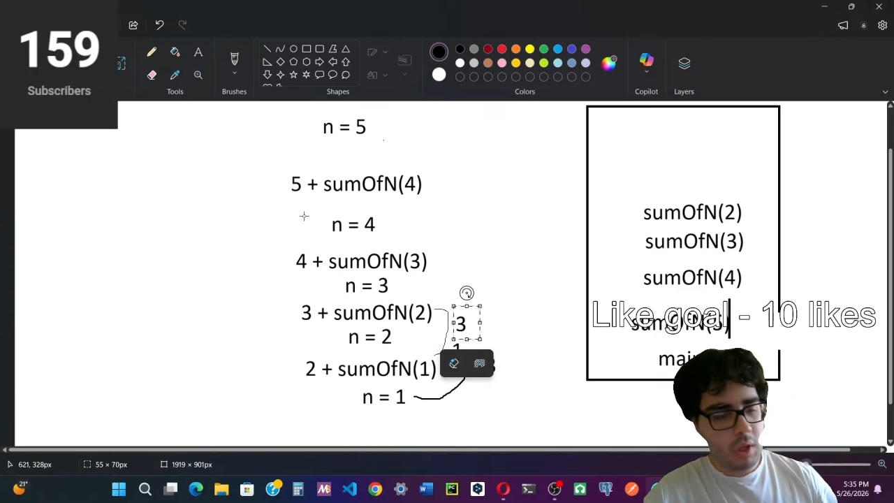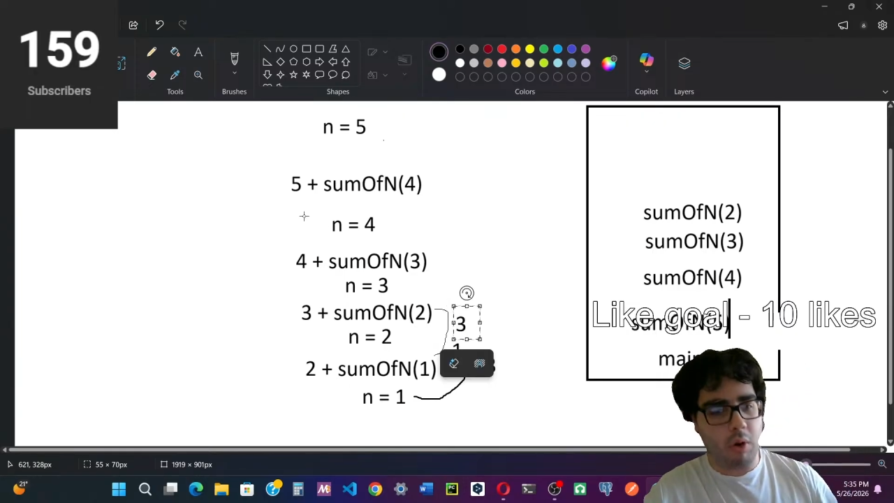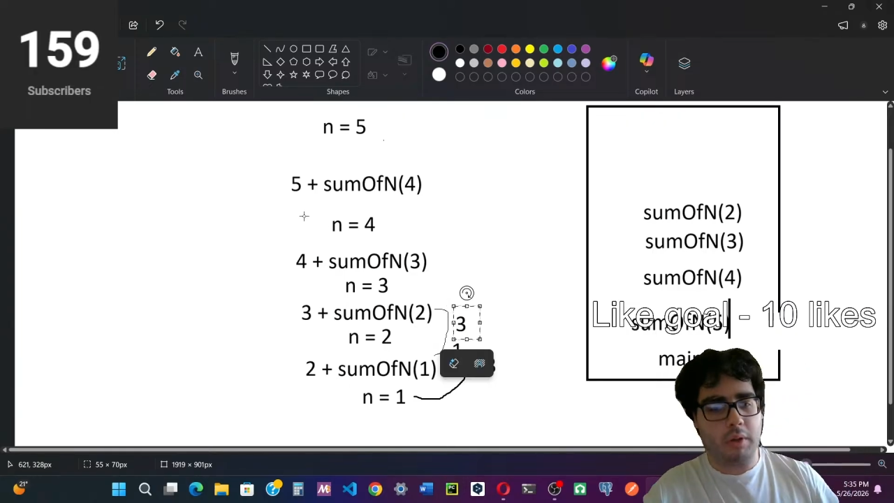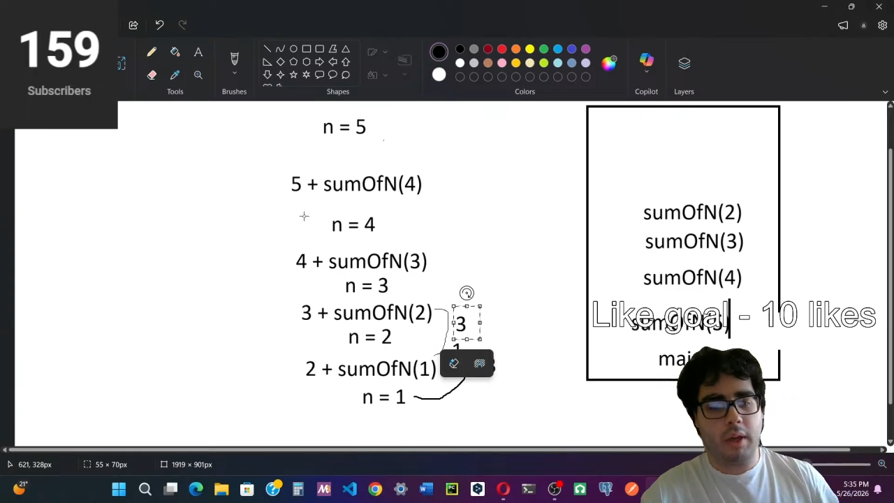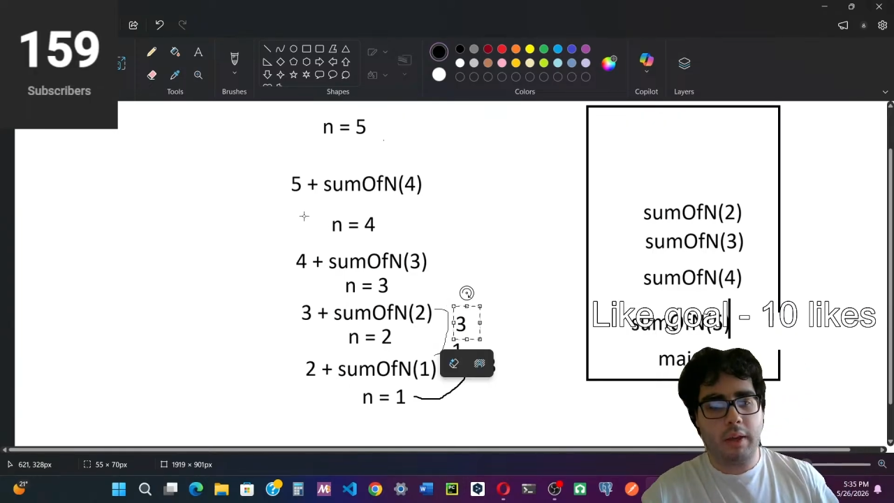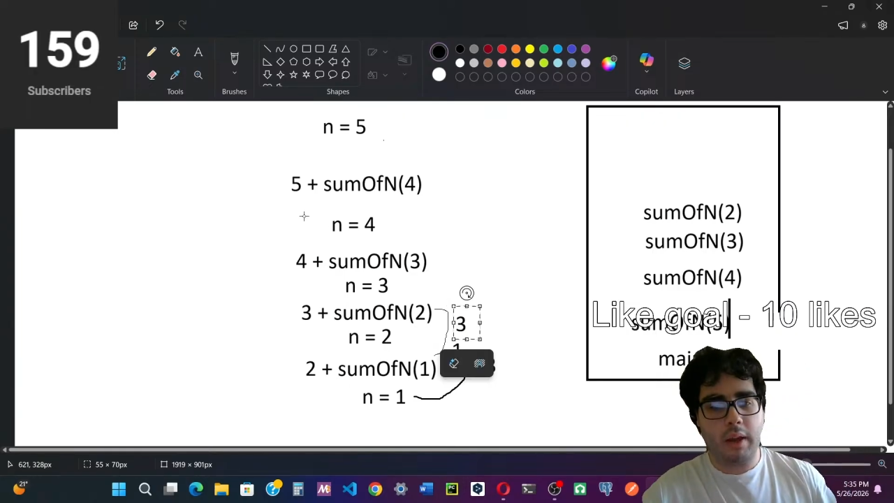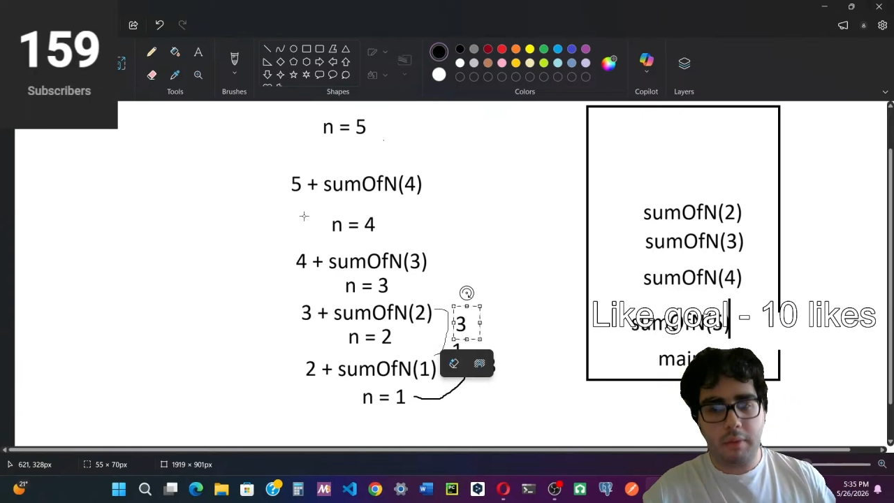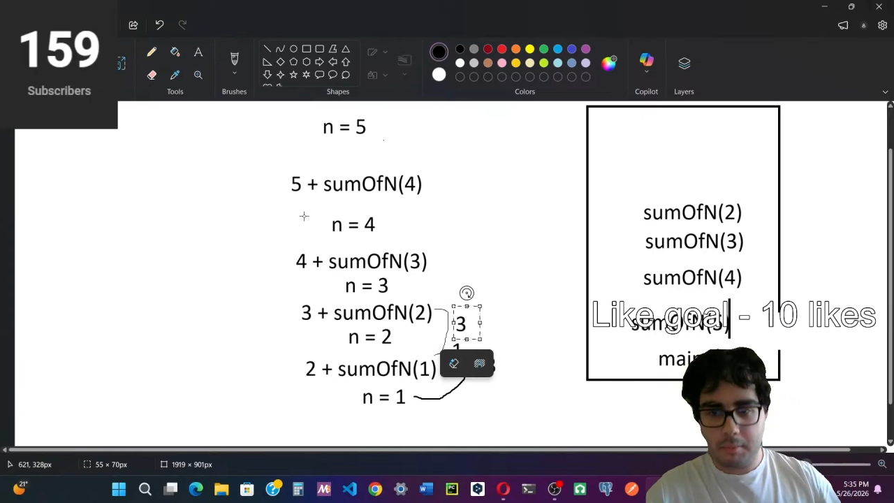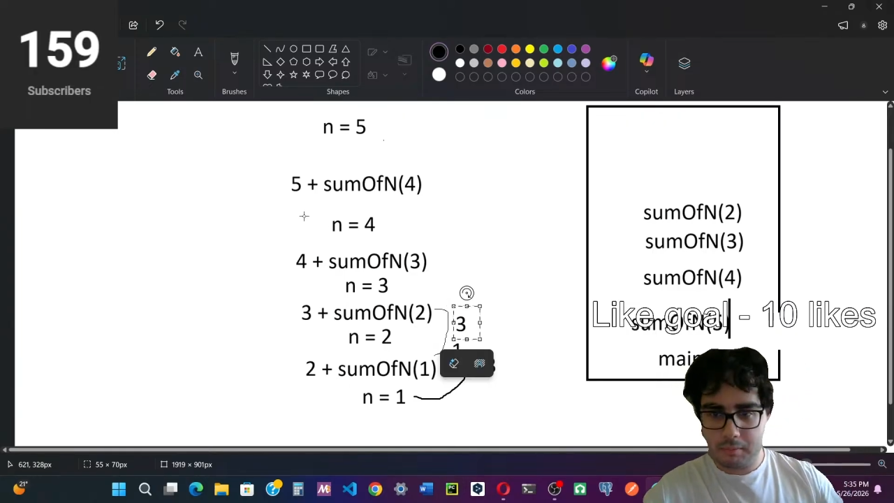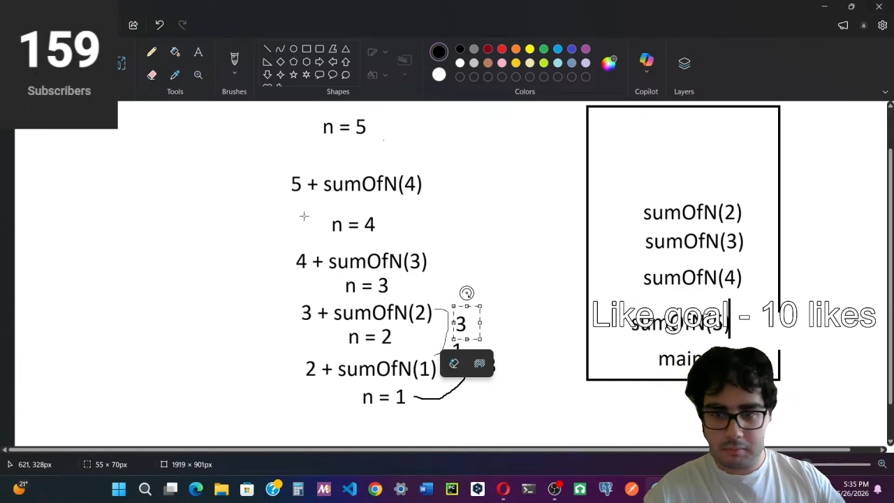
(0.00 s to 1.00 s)
Okay,
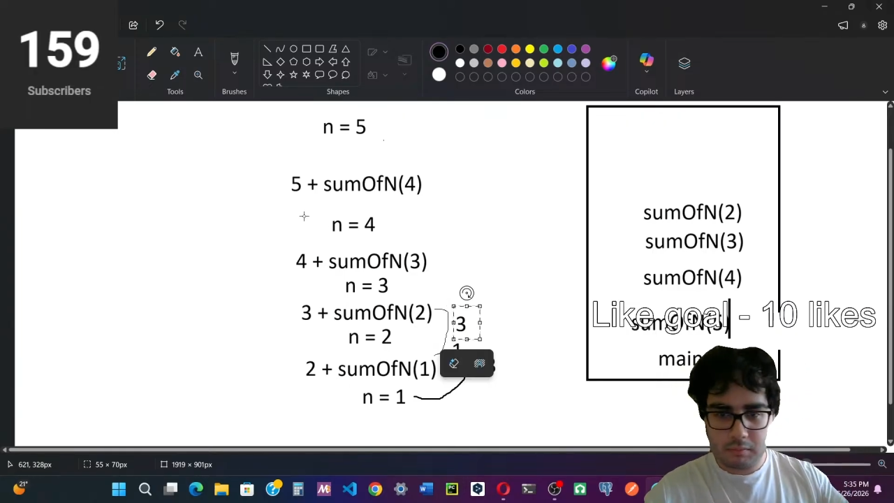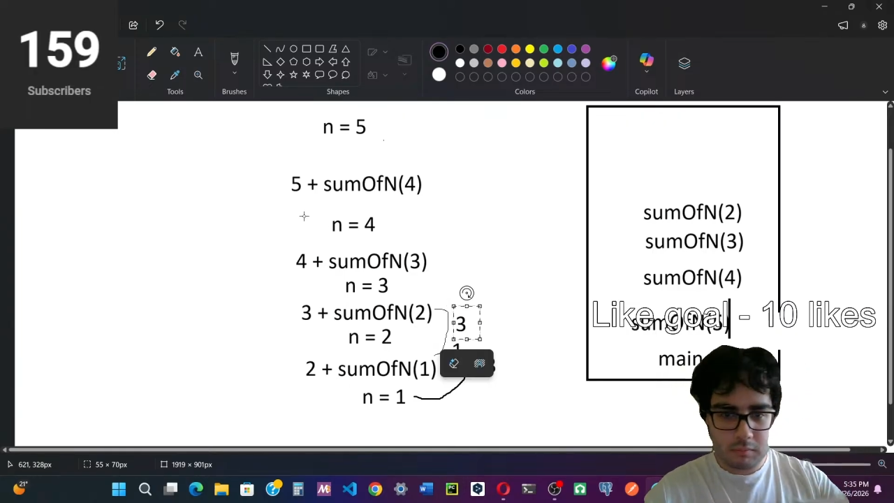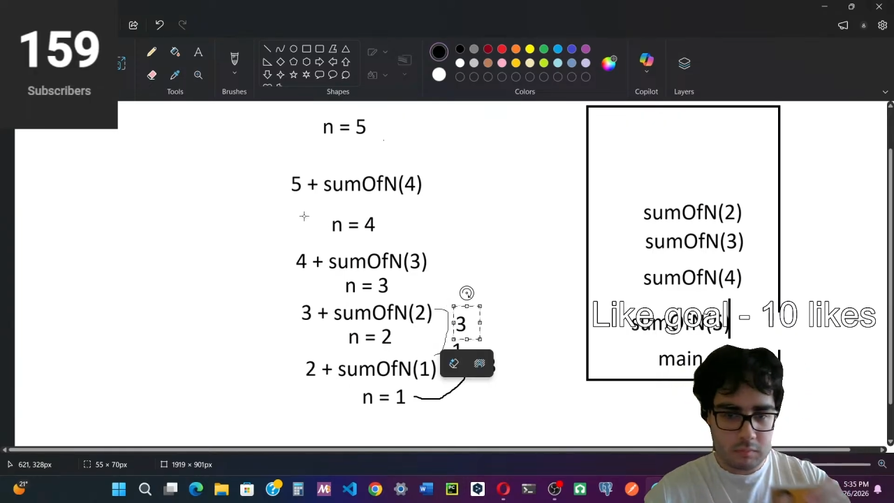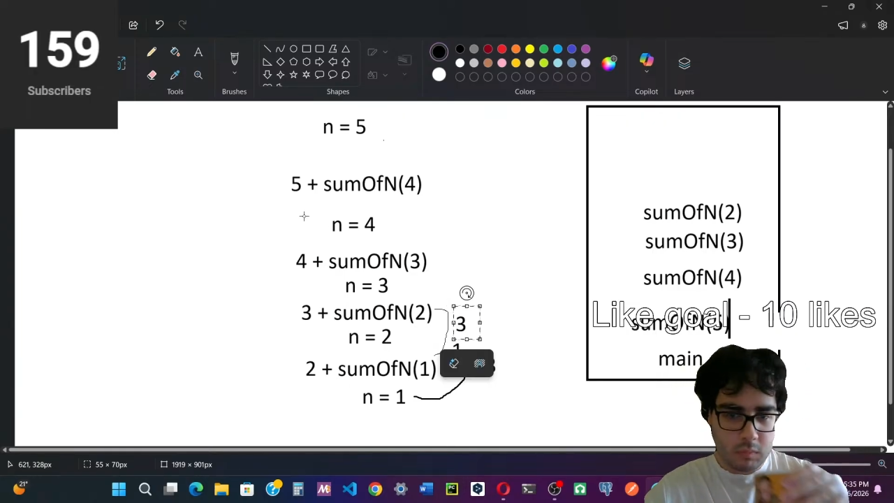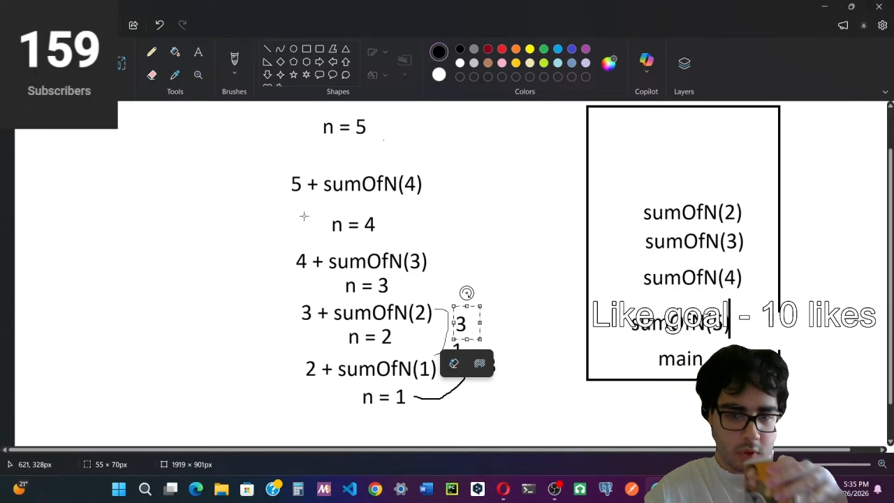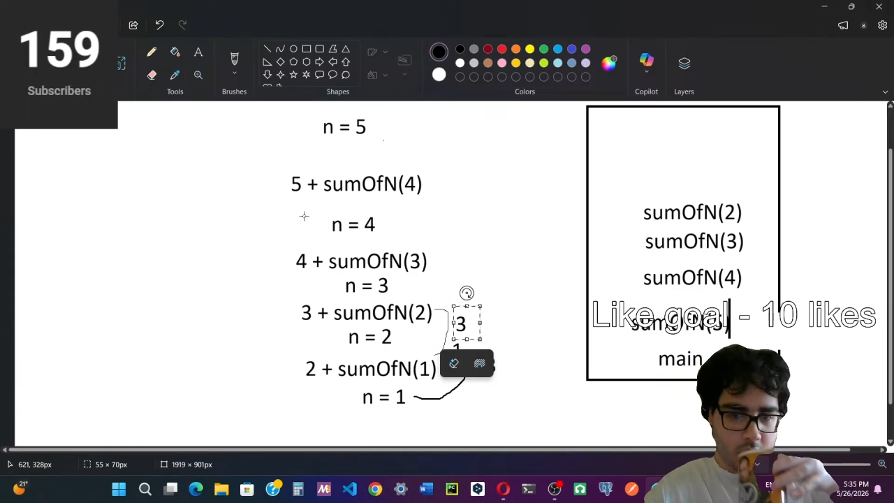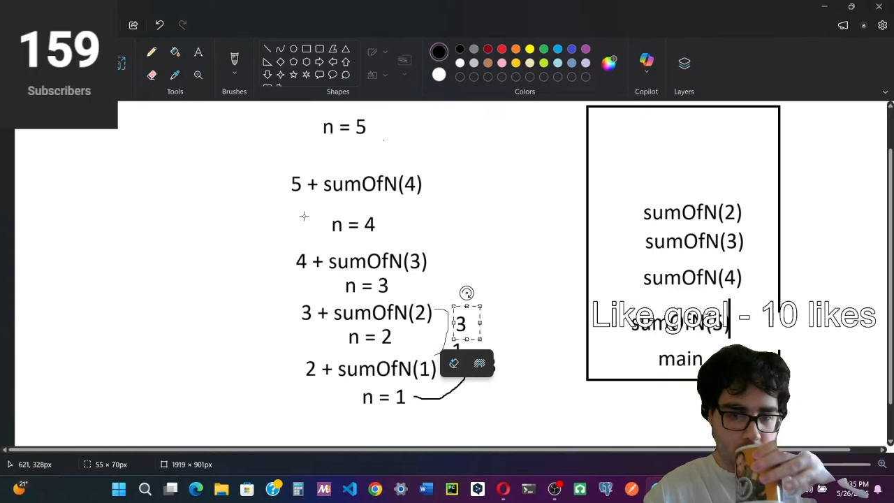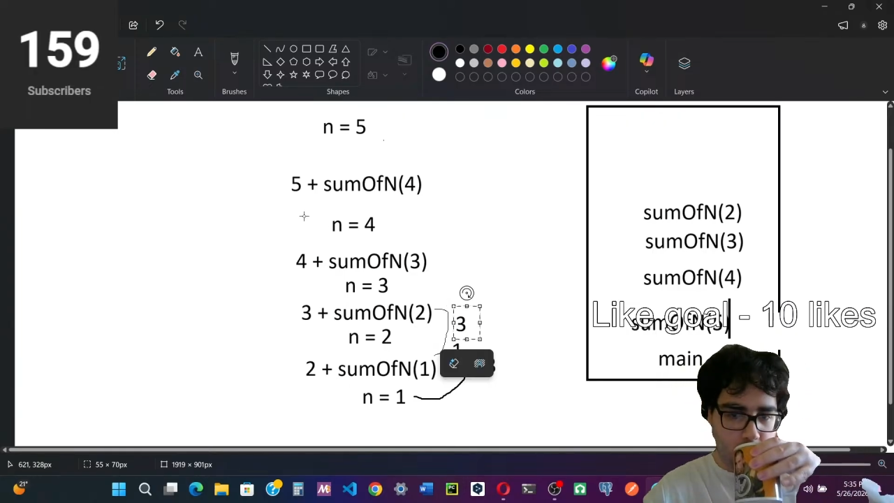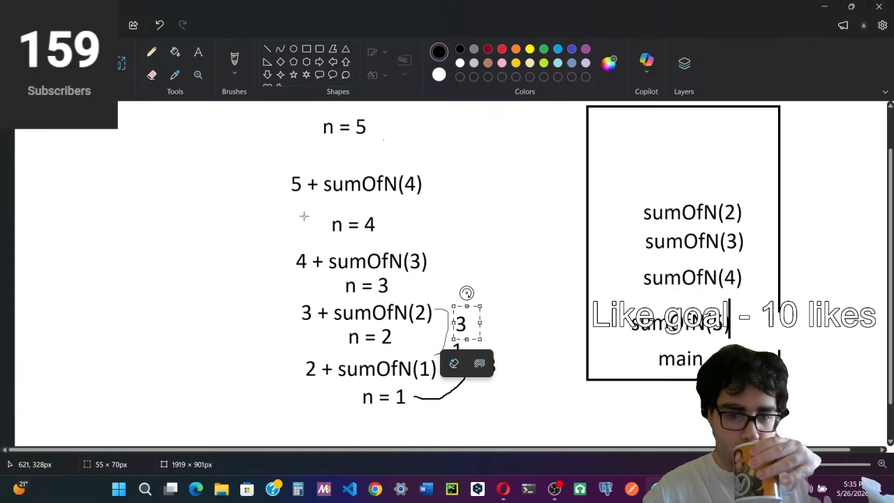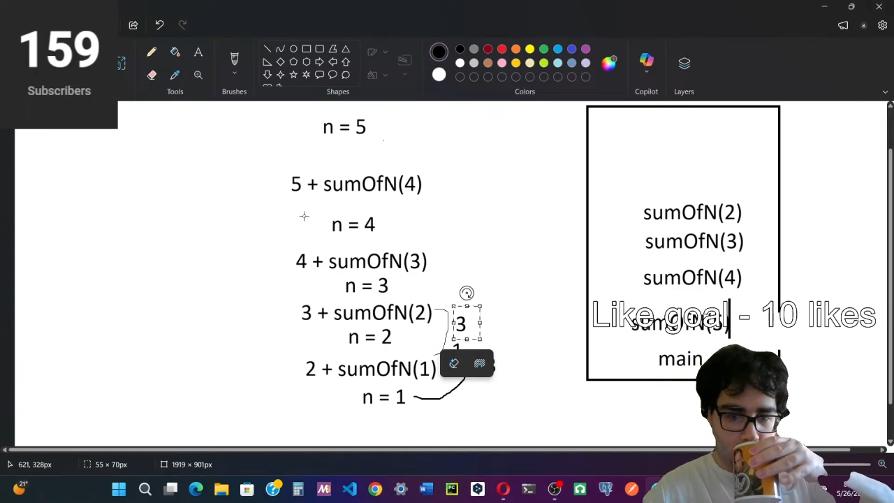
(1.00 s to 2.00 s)
guys?
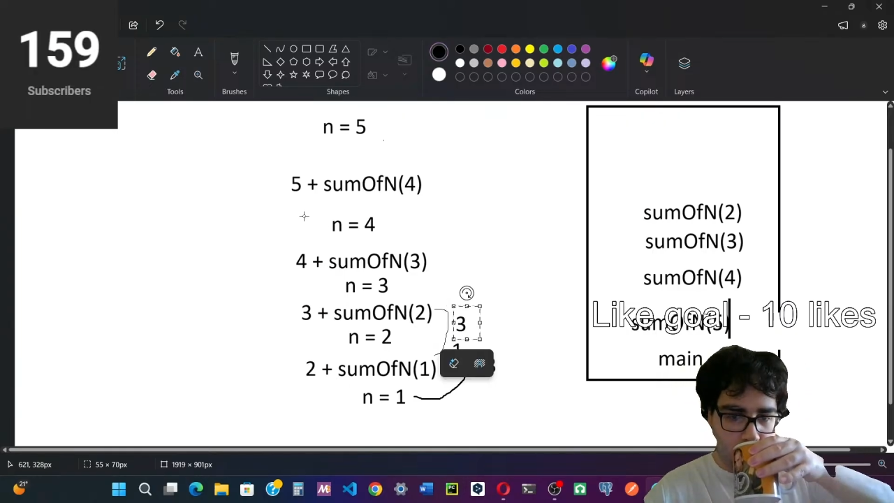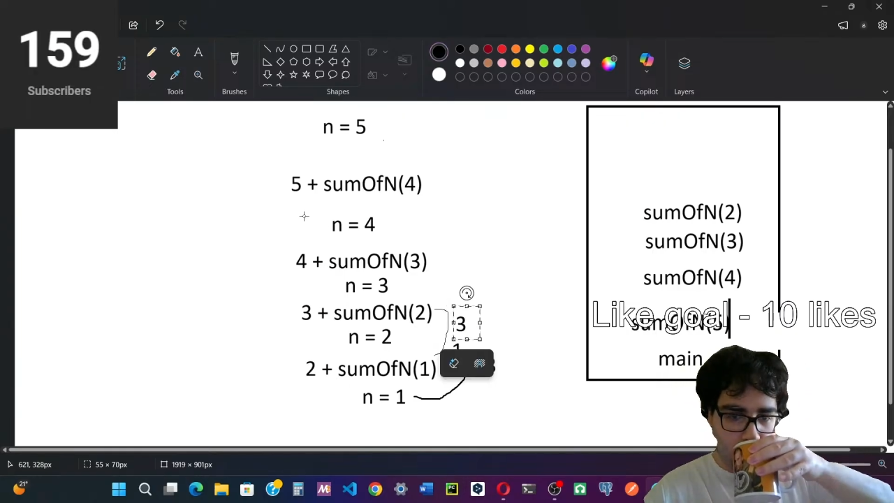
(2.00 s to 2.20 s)
So,